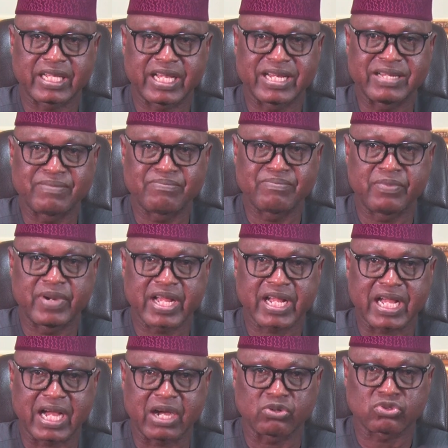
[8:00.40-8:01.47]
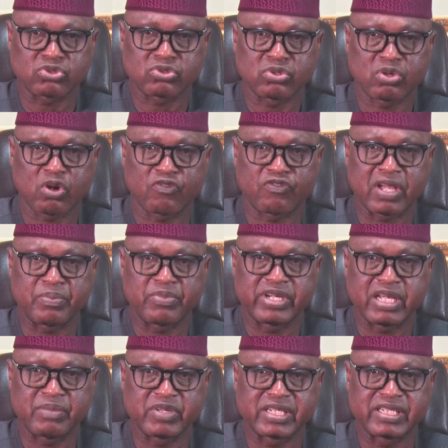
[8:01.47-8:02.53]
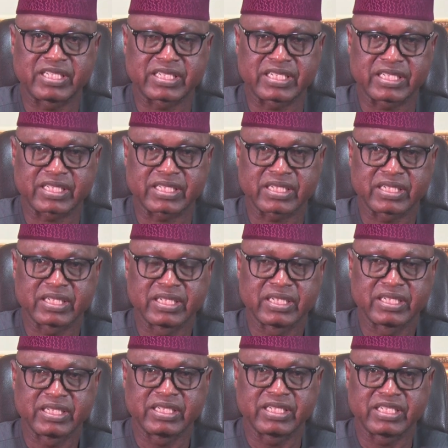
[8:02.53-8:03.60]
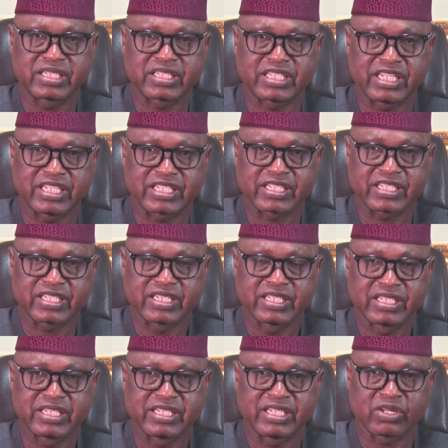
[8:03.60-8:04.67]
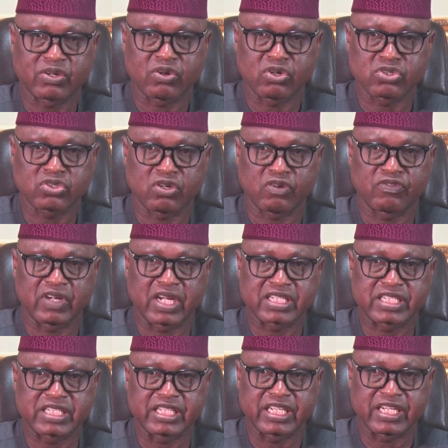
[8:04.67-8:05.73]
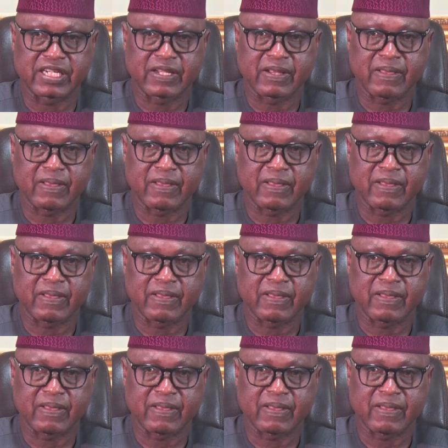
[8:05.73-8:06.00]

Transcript: any breakout of epidemic disease in the state in the course of last year.